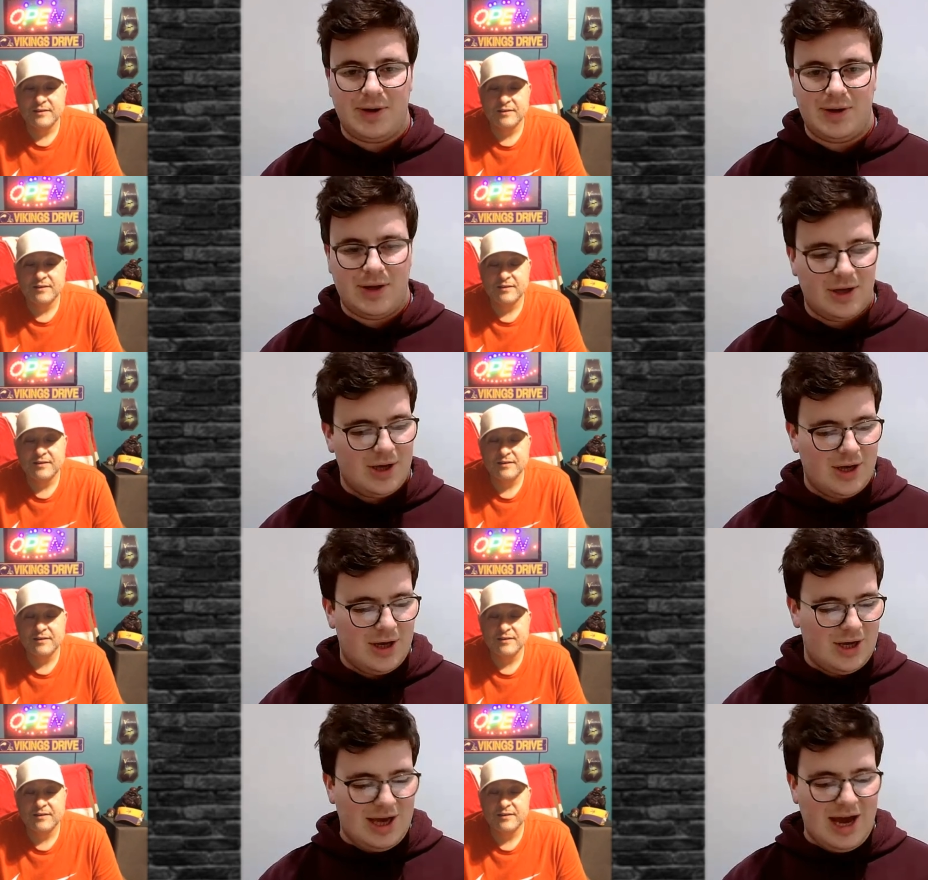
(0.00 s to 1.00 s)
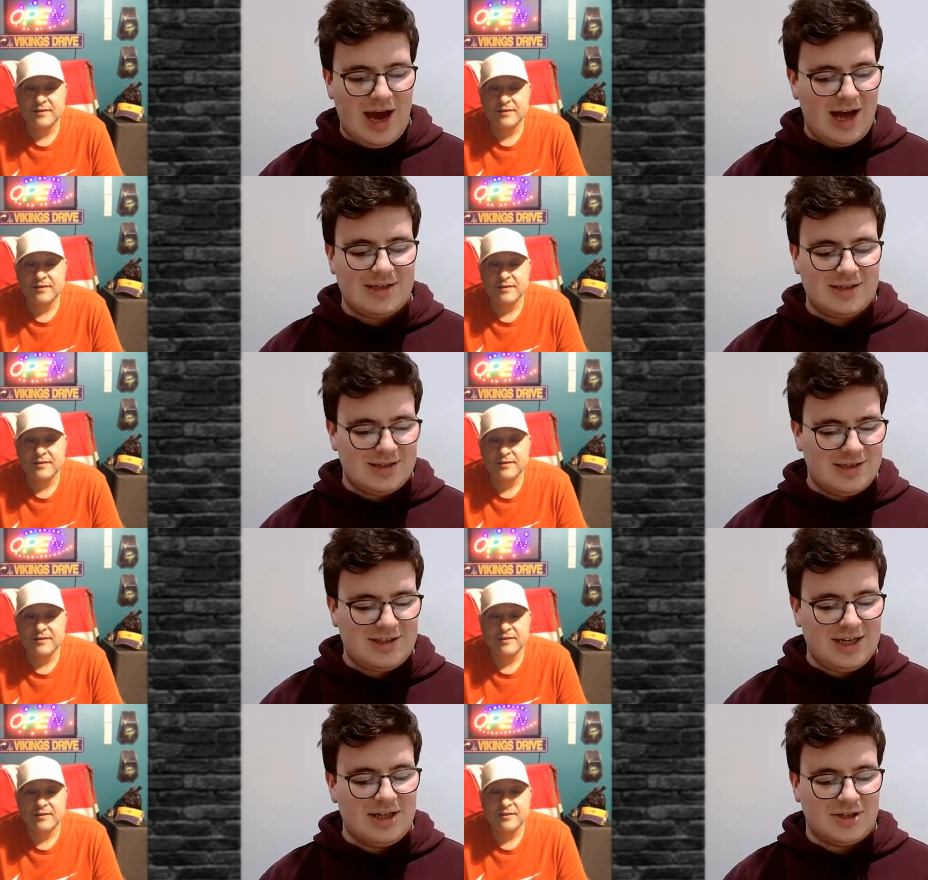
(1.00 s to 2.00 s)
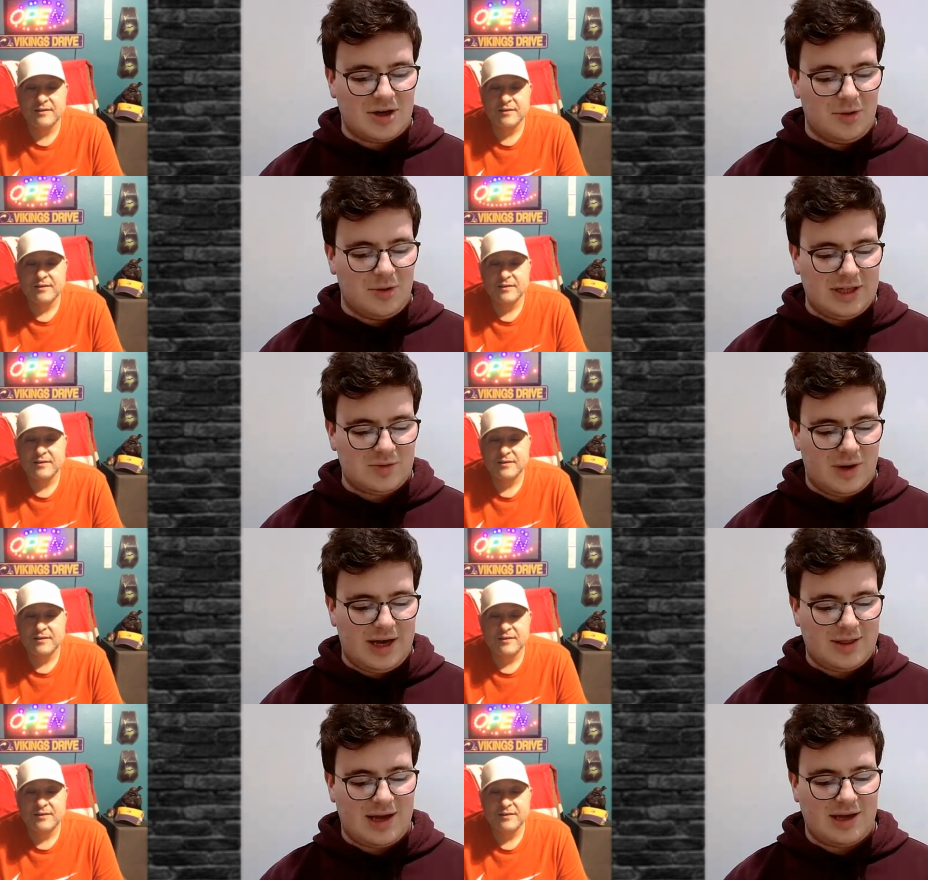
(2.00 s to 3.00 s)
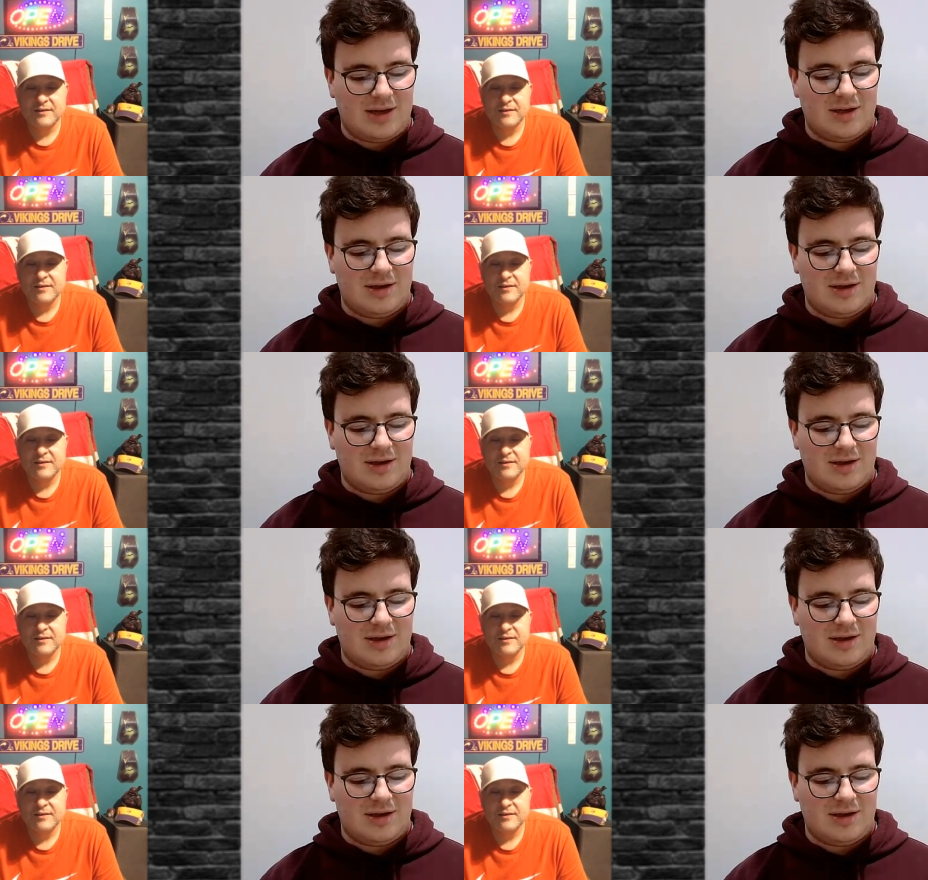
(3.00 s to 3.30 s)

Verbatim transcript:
Speaker 1: But yeah, the Steelers are going to win this one, I think.